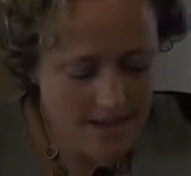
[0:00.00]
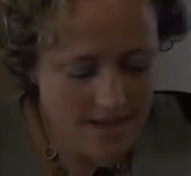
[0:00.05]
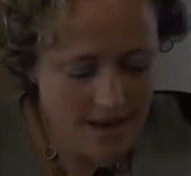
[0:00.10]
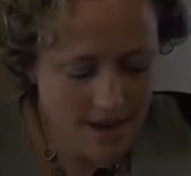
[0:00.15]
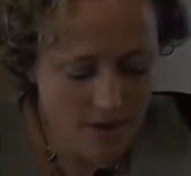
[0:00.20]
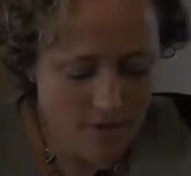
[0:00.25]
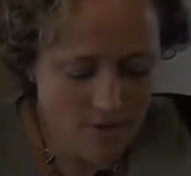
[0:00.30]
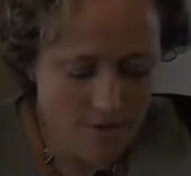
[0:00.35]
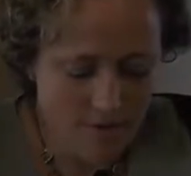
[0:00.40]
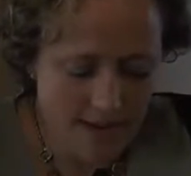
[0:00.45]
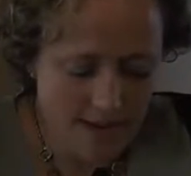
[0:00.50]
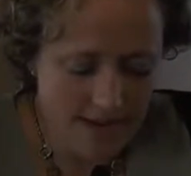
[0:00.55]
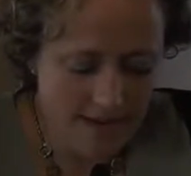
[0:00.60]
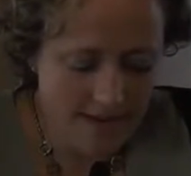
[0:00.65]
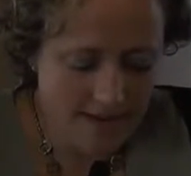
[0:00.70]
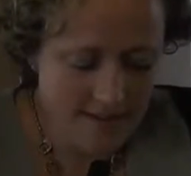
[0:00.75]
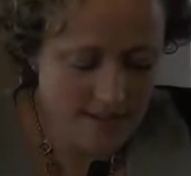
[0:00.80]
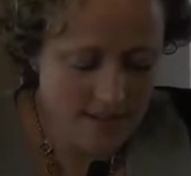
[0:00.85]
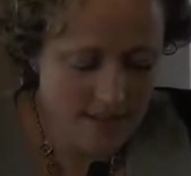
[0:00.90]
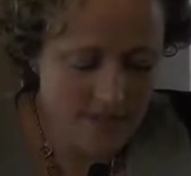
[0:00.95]
now
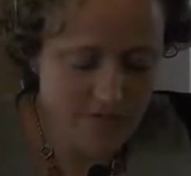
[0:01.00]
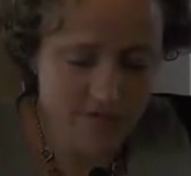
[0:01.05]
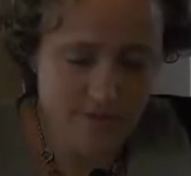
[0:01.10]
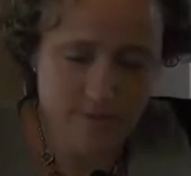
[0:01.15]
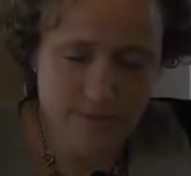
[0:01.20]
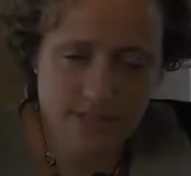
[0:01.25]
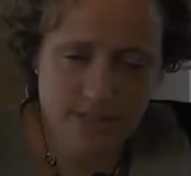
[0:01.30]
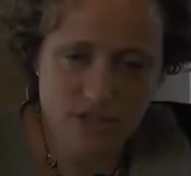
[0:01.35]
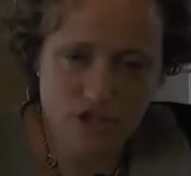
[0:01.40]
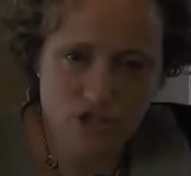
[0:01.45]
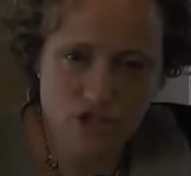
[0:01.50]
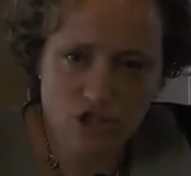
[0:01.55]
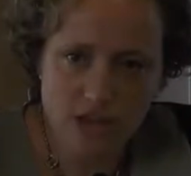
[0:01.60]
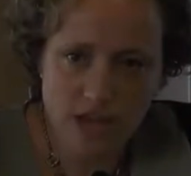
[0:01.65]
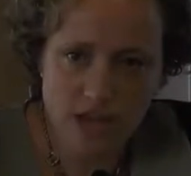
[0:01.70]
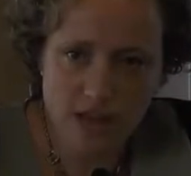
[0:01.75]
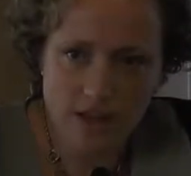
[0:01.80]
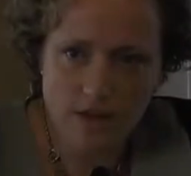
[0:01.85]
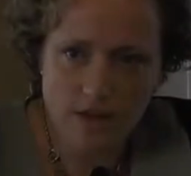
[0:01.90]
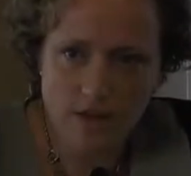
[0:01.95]
raised from its
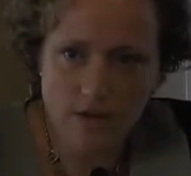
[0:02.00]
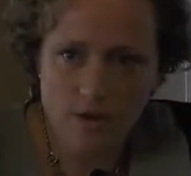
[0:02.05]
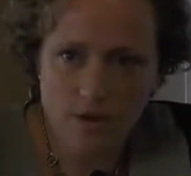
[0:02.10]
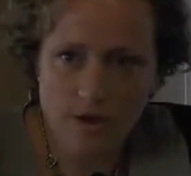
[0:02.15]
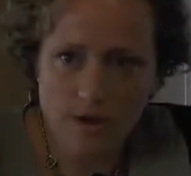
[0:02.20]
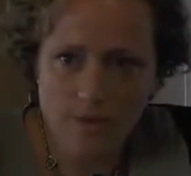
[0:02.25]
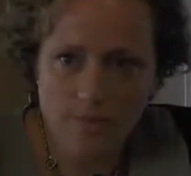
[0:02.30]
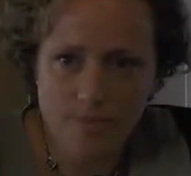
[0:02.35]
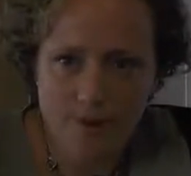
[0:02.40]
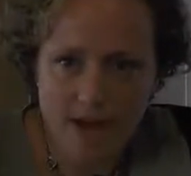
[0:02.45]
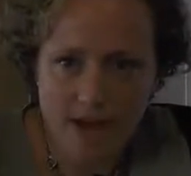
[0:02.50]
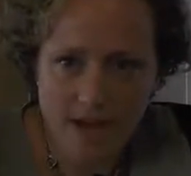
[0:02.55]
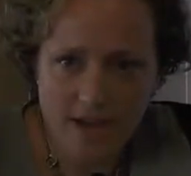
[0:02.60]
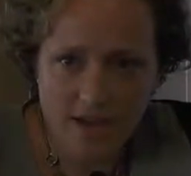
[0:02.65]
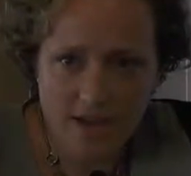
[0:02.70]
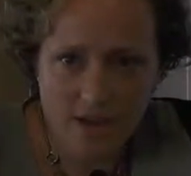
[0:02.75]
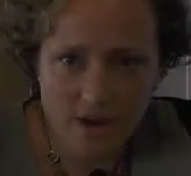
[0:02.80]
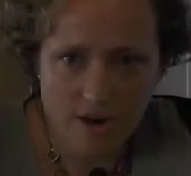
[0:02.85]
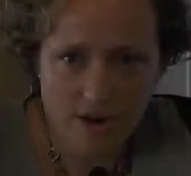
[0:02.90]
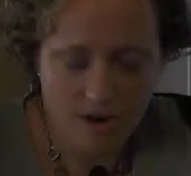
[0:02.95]
shallow
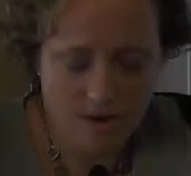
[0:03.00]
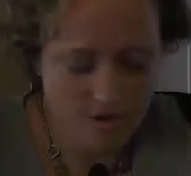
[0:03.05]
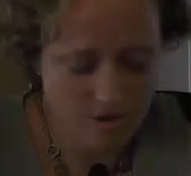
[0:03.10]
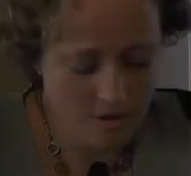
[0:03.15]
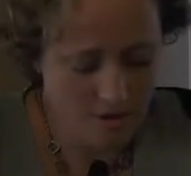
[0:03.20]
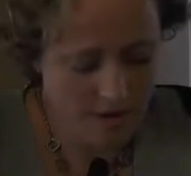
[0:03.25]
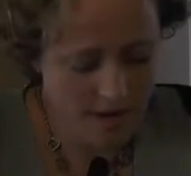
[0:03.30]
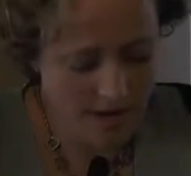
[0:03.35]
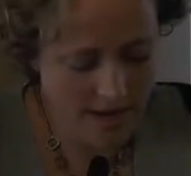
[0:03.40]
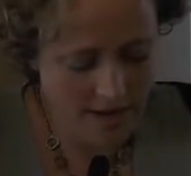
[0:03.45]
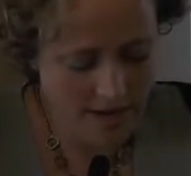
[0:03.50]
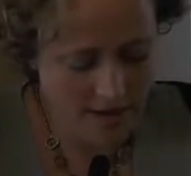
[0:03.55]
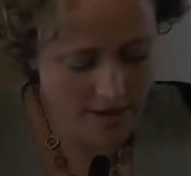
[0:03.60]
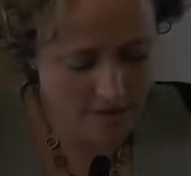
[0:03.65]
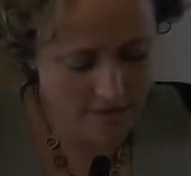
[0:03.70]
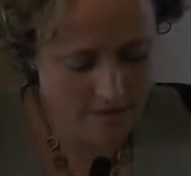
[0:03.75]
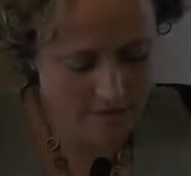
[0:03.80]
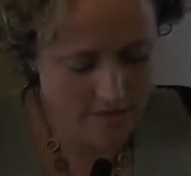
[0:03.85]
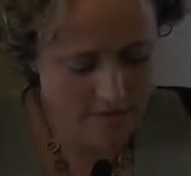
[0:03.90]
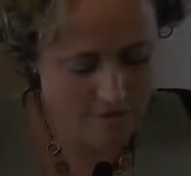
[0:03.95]
backyard
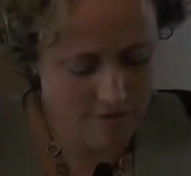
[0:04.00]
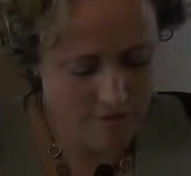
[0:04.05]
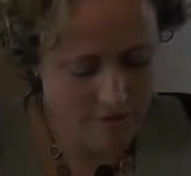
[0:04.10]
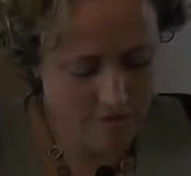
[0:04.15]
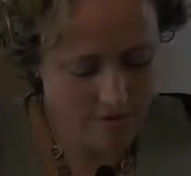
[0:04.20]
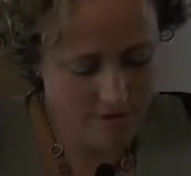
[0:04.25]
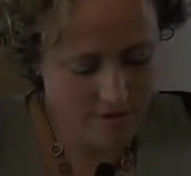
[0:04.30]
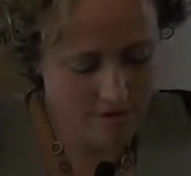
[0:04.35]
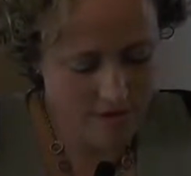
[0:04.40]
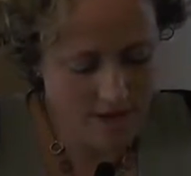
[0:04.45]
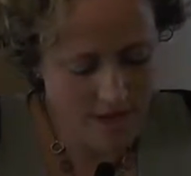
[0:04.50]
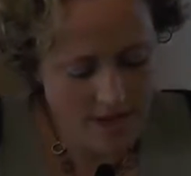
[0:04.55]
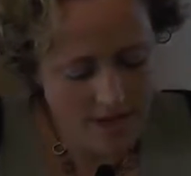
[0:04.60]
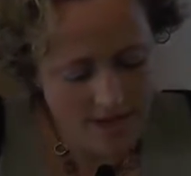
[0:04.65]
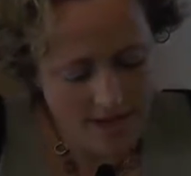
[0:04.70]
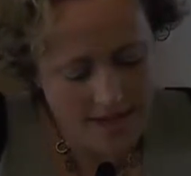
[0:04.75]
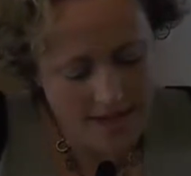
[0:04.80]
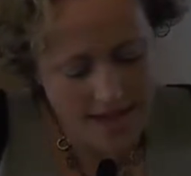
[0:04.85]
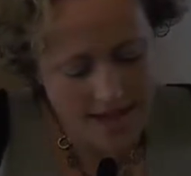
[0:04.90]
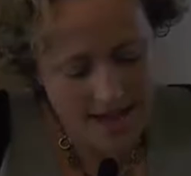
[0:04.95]
grave.
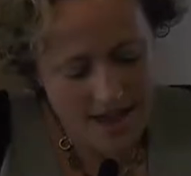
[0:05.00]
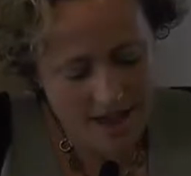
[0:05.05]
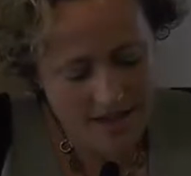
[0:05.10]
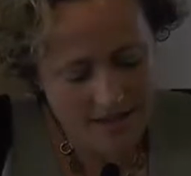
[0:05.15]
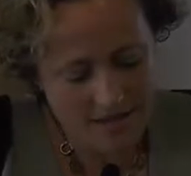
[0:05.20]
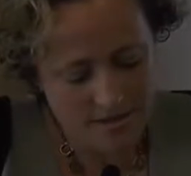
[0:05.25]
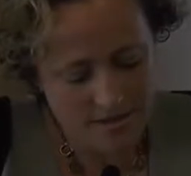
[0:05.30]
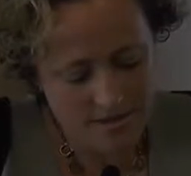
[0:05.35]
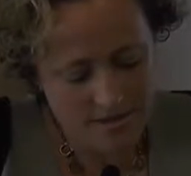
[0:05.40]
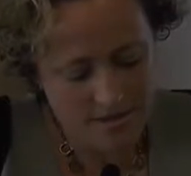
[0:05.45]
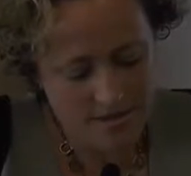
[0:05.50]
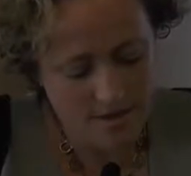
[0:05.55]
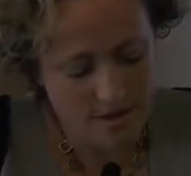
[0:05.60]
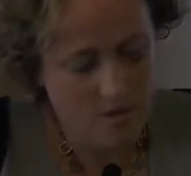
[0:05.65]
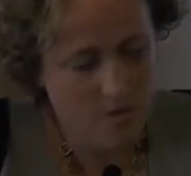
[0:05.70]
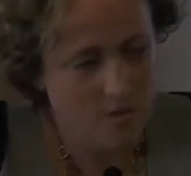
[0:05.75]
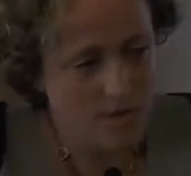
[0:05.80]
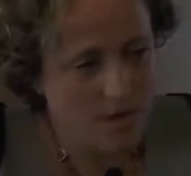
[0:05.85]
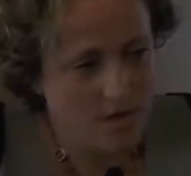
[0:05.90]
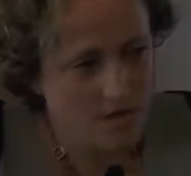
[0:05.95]
Cat
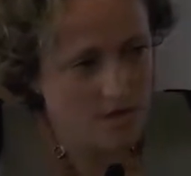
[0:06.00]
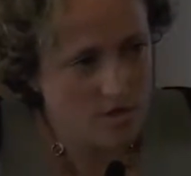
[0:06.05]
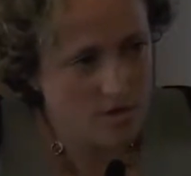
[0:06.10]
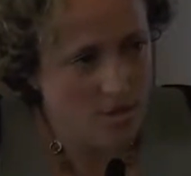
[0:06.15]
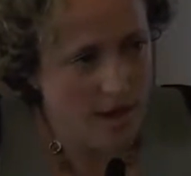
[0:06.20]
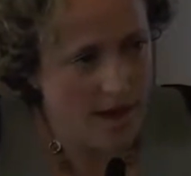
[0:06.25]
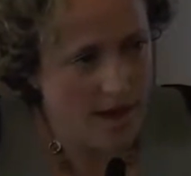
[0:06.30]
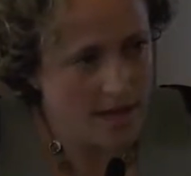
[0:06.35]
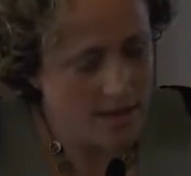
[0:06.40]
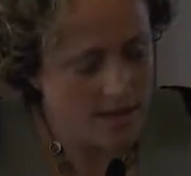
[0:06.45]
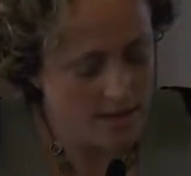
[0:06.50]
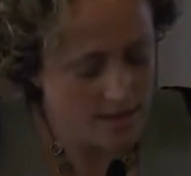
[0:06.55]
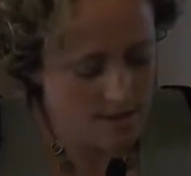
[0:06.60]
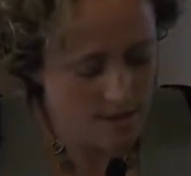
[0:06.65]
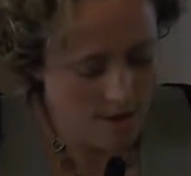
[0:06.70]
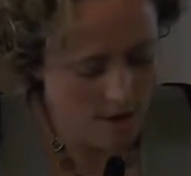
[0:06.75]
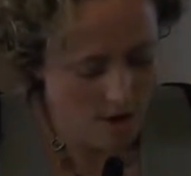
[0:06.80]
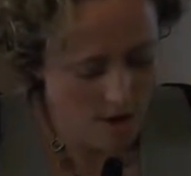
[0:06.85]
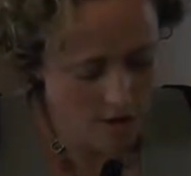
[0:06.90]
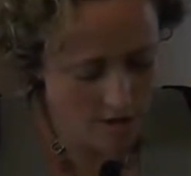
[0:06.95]
with sweat
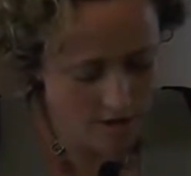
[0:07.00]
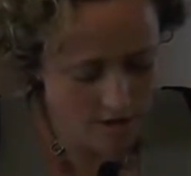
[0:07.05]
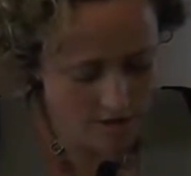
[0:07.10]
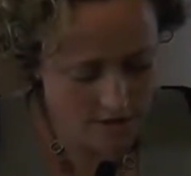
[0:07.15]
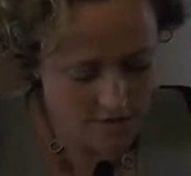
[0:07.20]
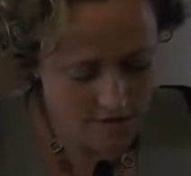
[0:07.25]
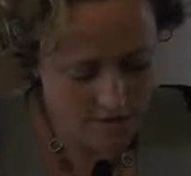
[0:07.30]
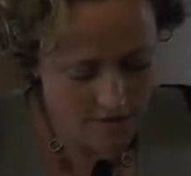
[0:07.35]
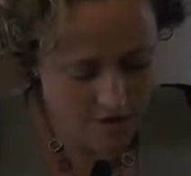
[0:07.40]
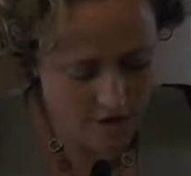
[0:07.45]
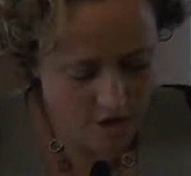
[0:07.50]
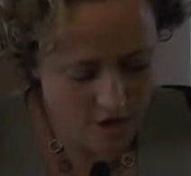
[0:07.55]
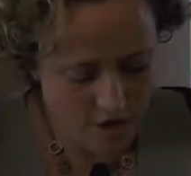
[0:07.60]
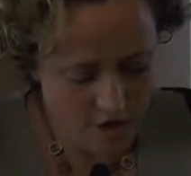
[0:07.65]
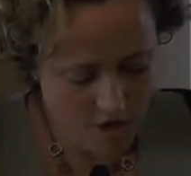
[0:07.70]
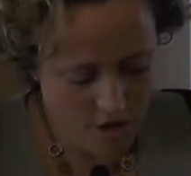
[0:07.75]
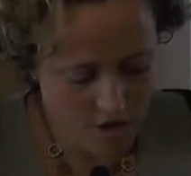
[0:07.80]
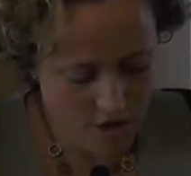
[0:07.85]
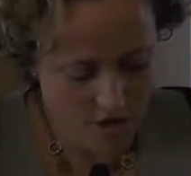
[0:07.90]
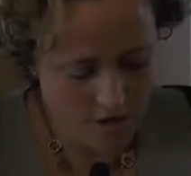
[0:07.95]
on its
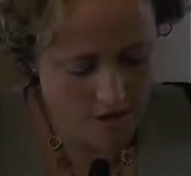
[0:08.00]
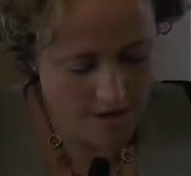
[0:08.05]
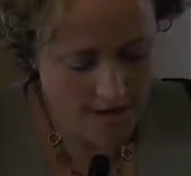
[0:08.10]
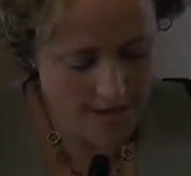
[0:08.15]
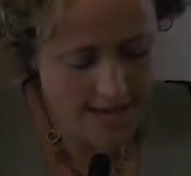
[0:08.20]
fur.